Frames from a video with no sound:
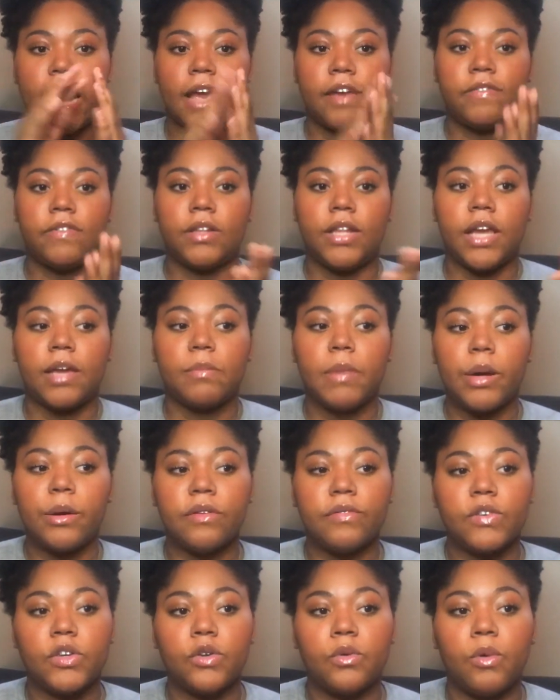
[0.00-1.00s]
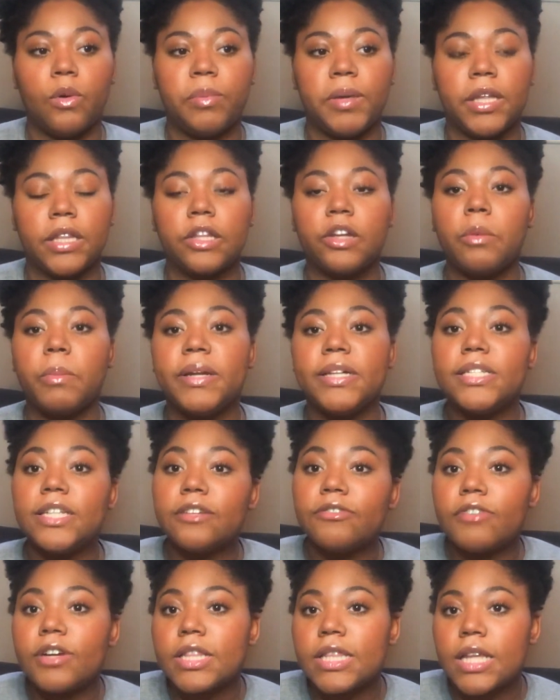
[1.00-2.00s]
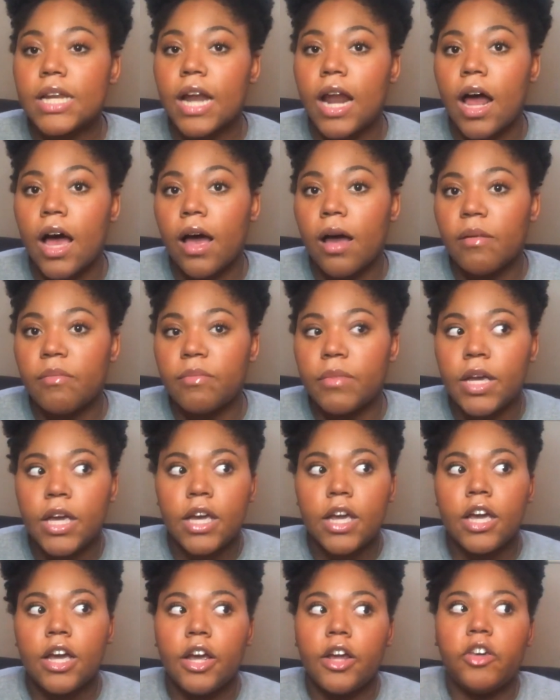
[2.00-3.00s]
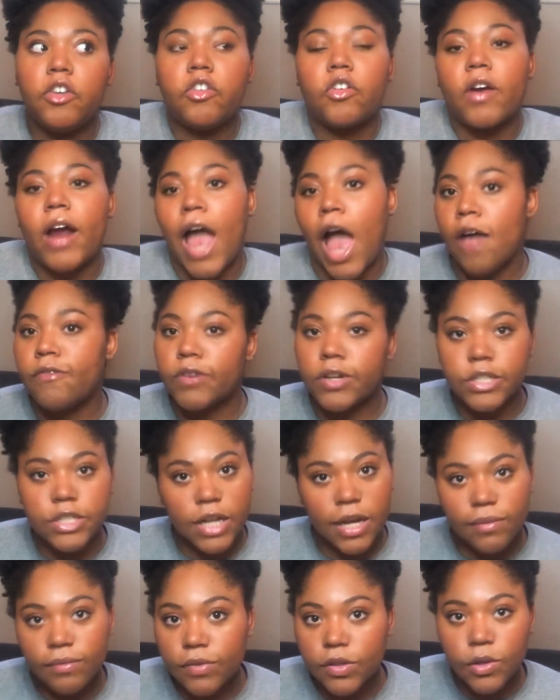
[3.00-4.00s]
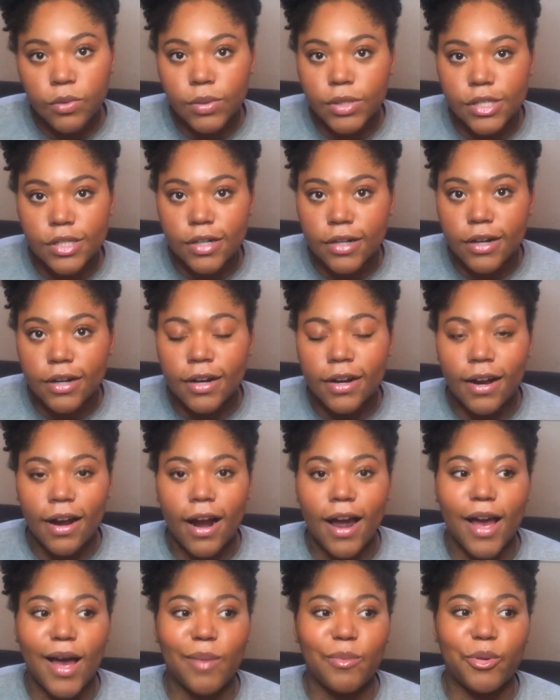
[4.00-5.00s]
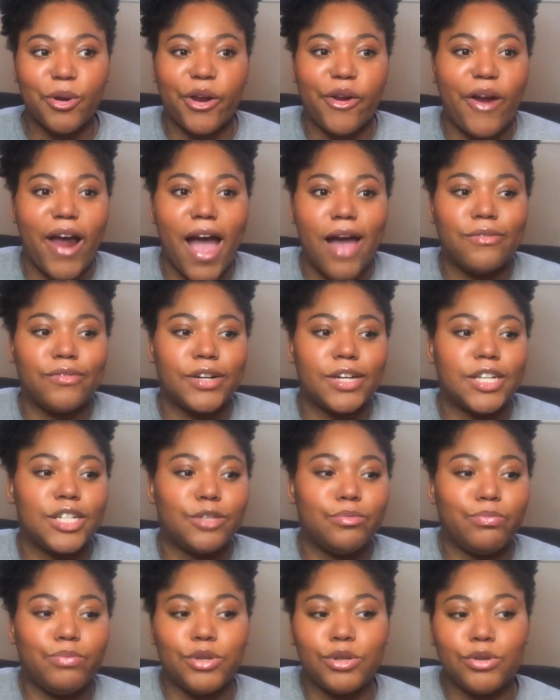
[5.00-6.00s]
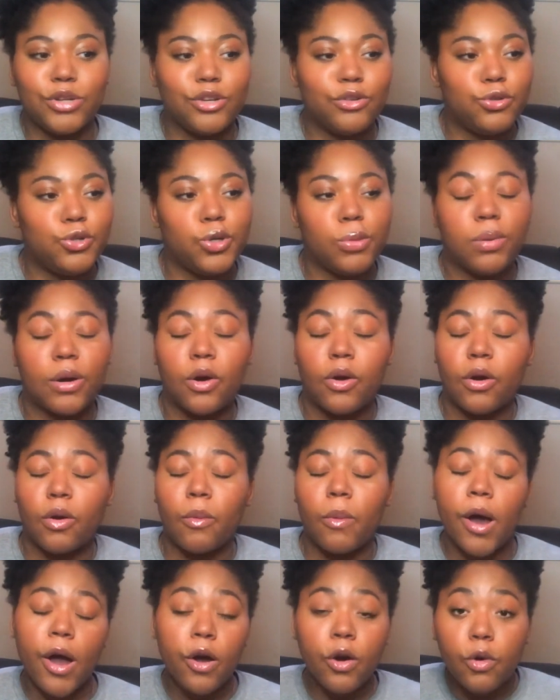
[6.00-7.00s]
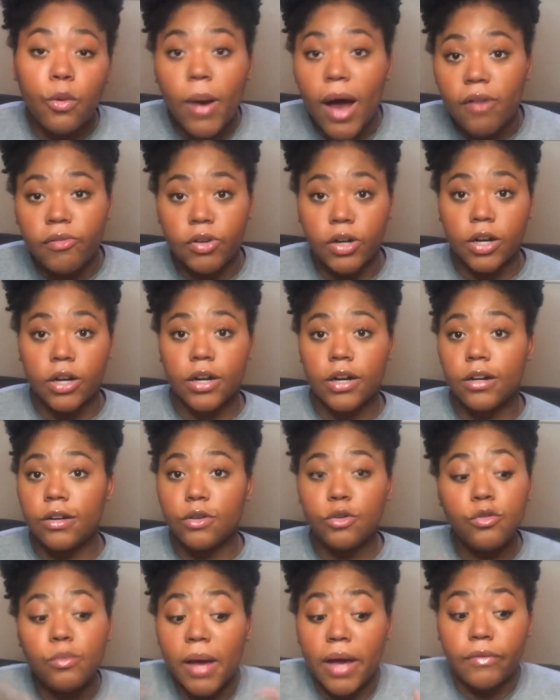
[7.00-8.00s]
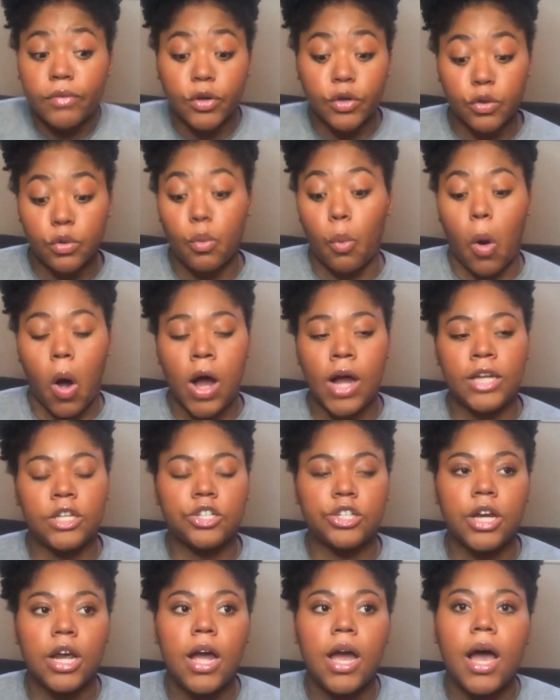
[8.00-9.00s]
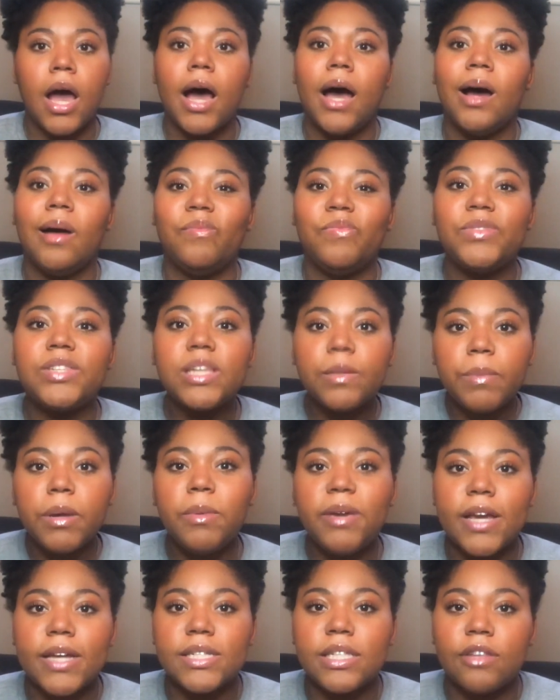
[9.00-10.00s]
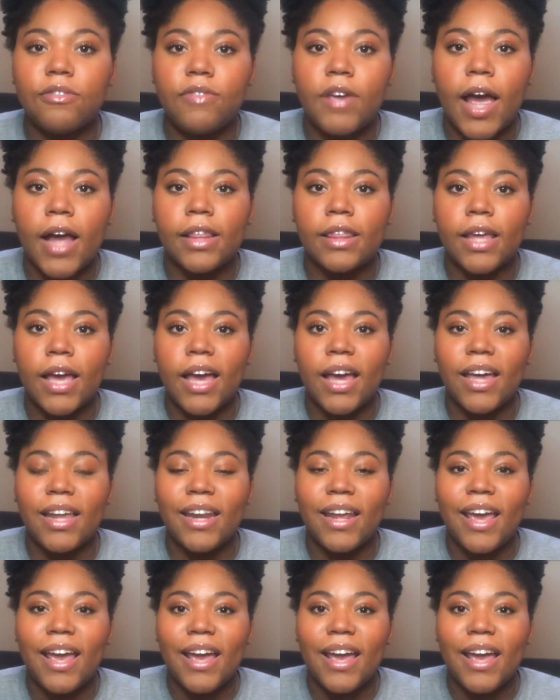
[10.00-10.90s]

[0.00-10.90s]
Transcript: I feel like my review will be a little bit different than your average influencer or your average beauty YouTuber or whoever you watch, simply because of the fact that